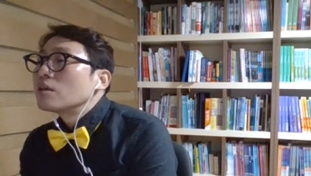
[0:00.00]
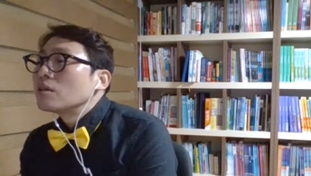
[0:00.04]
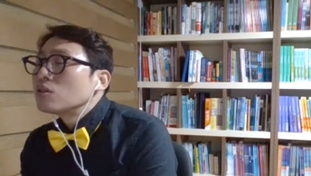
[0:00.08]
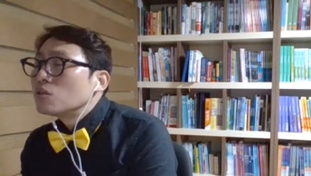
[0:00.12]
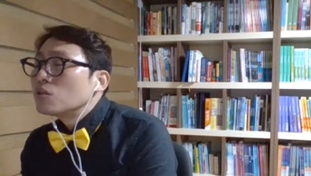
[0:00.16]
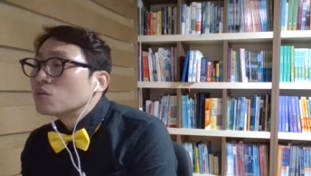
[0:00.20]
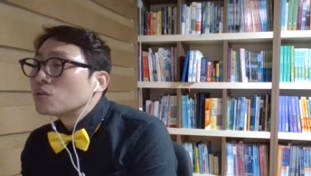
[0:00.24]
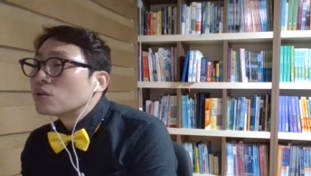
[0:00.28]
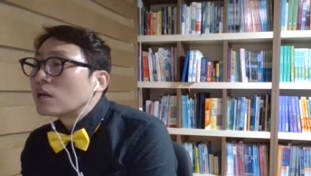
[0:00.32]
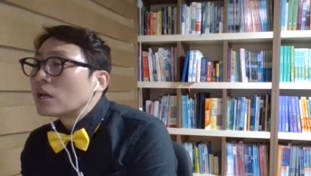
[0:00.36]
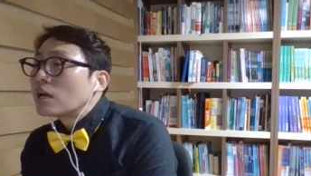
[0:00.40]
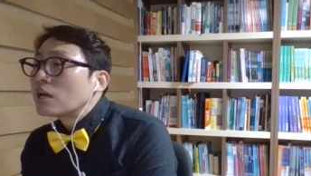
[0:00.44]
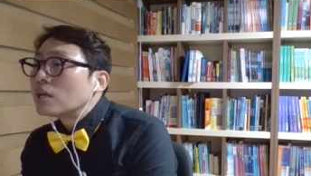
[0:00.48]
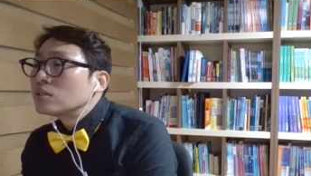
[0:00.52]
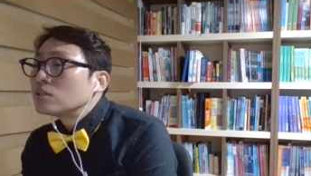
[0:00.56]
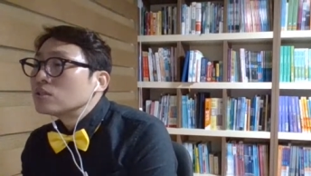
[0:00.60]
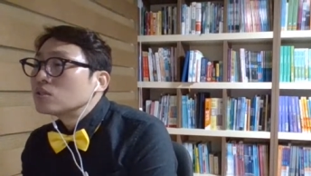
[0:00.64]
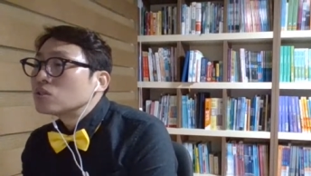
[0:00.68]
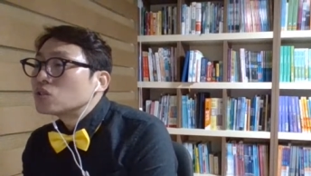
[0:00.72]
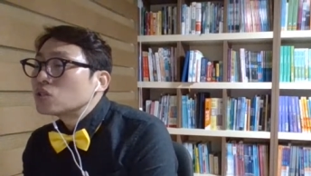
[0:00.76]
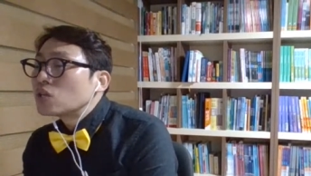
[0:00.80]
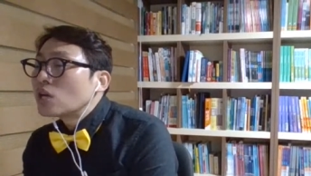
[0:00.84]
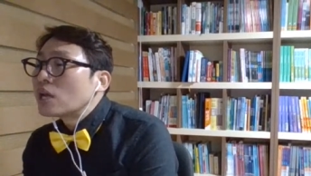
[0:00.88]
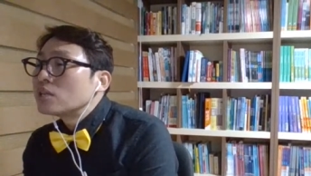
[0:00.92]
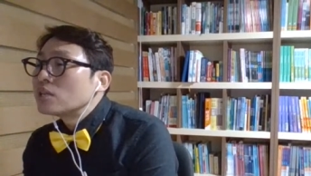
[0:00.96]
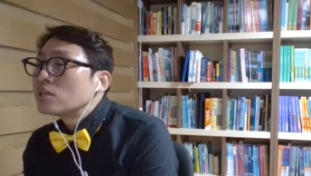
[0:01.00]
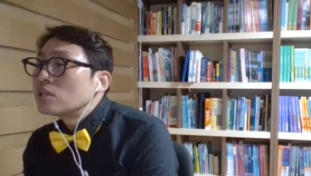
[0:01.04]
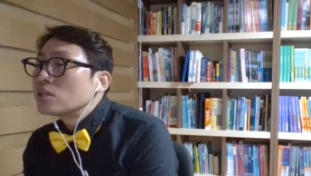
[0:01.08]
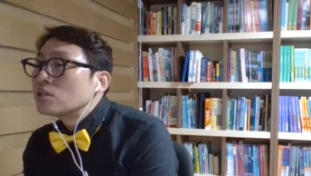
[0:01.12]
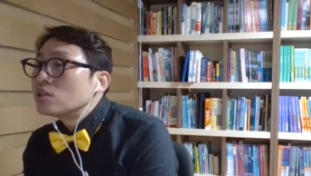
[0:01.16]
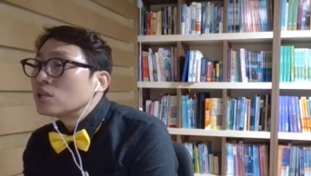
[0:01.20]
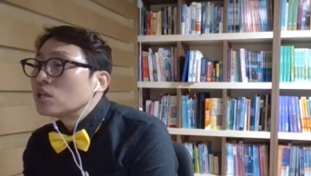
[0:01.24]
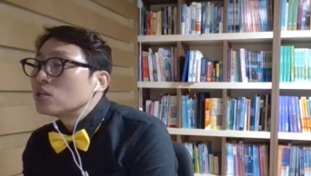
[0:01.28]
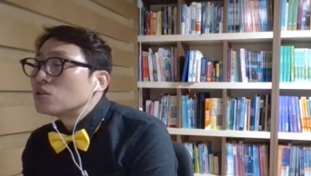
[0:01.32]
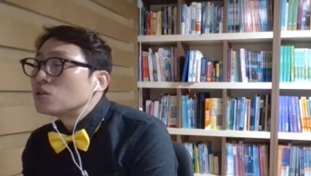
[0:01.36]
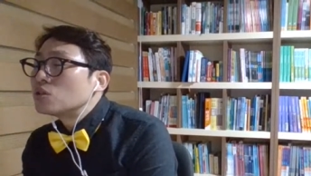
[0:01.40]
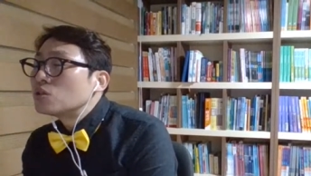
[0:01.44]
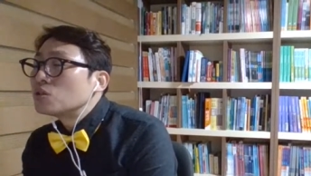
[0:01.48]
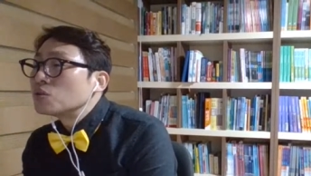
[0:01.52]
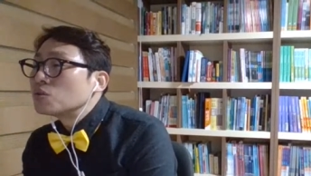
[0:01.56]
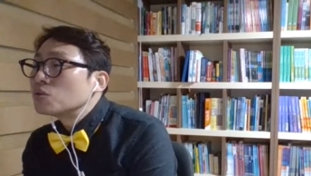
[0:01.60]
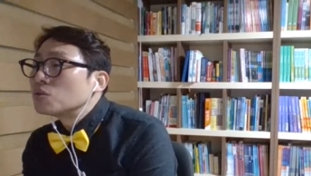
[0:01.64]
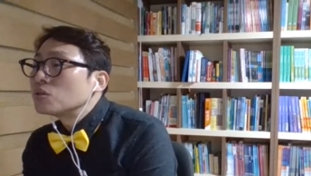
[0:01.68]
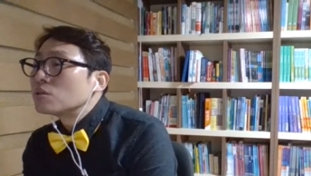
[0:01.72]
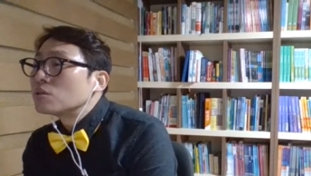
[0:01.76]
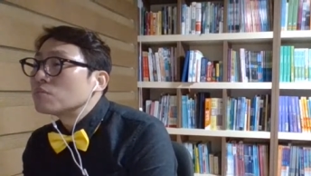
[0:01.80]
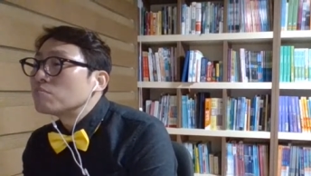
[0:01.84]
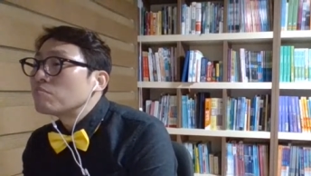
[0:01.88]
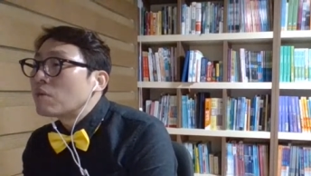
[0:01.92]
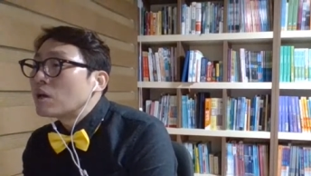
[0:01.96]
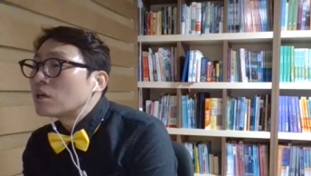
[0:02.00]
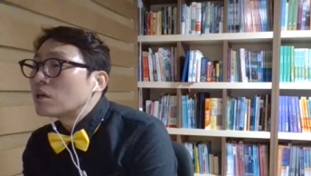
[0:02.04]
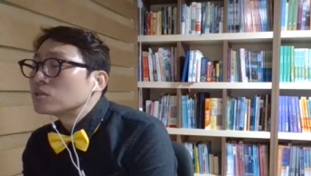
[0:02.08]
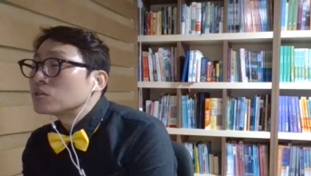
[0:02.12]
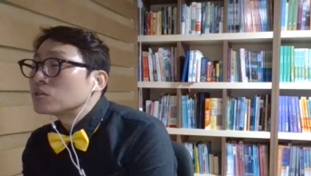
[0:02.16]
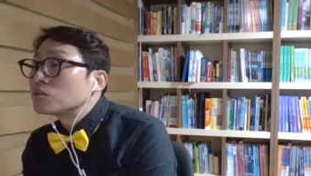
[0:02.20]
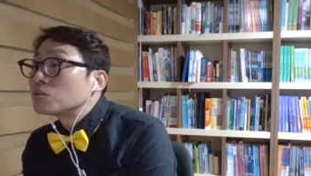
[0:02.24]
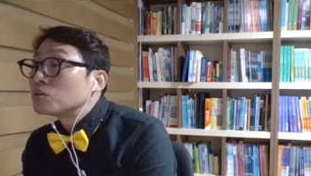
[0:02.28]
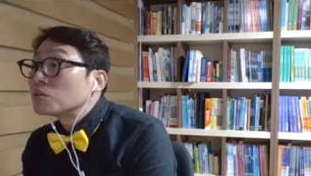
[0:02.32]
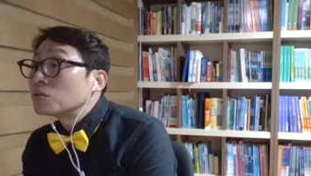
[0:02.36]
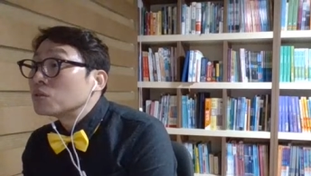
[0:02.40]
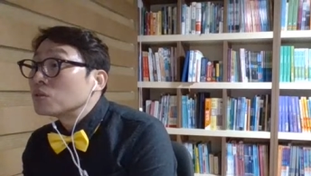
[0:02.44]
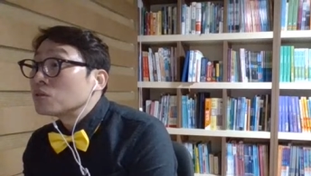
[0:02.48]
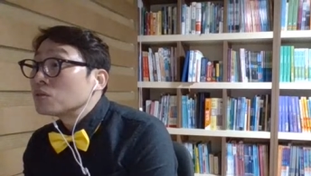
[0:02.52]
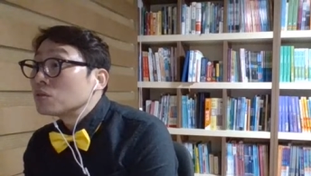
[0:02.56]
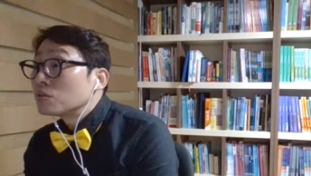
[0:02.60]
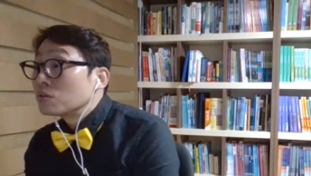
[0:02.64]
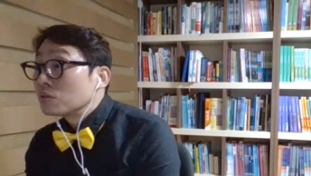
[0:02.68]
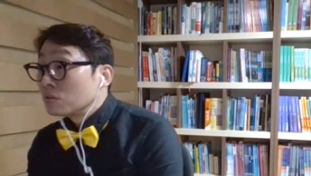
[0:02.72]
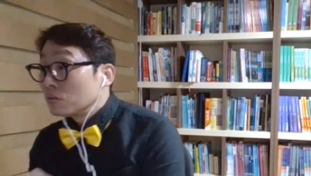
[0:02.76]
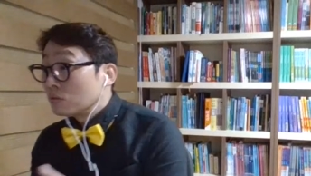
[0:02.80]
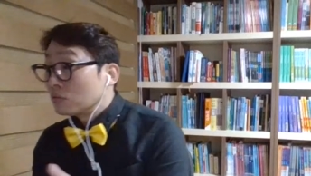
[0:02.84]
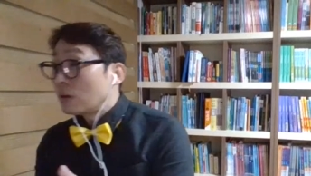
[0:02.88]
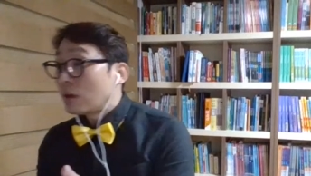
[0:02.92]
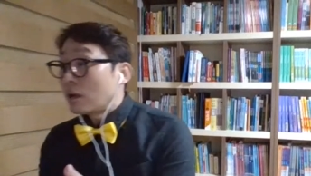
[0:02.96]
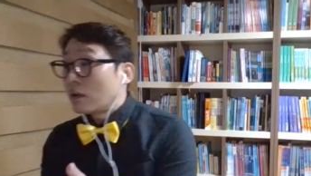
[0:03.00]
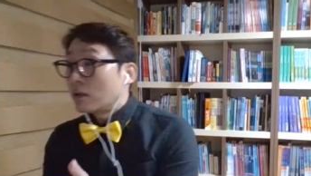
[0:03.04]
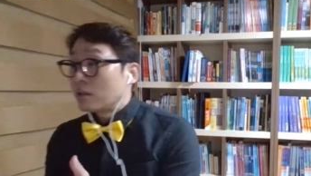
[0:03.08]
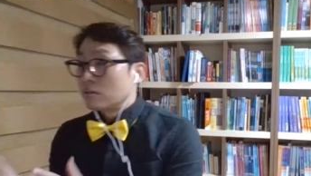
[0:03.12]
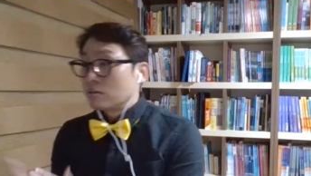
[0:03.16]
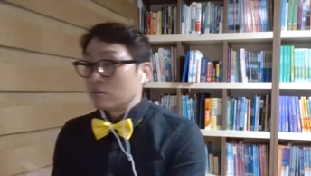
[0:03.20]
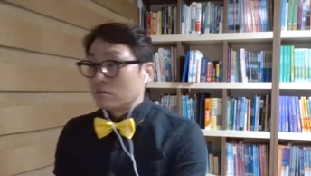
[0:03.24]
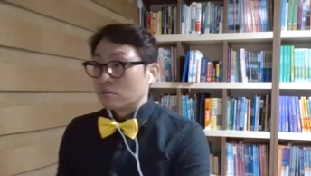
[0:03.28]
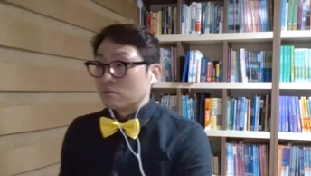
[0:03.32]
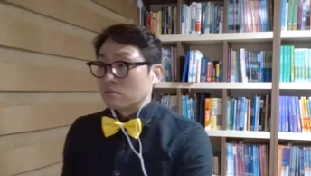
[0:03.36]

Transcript: you can change it D2 the master. Right,